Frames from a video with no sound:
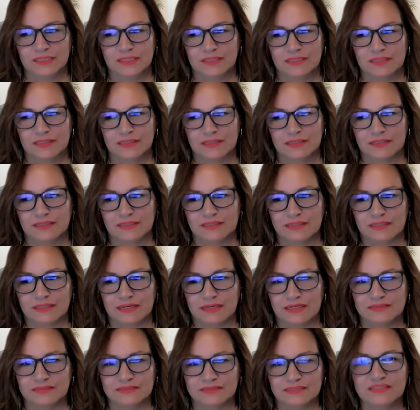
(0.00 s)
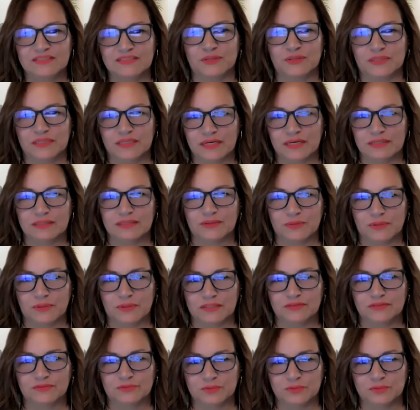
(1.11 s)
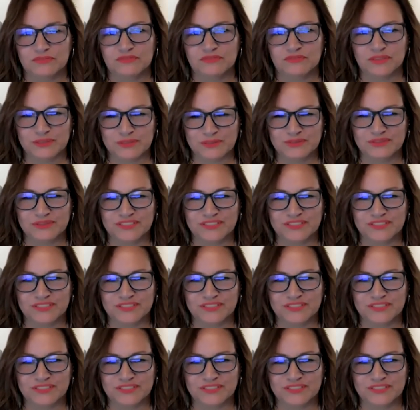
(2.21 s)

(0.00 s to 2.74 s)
and I, I did get quite a review.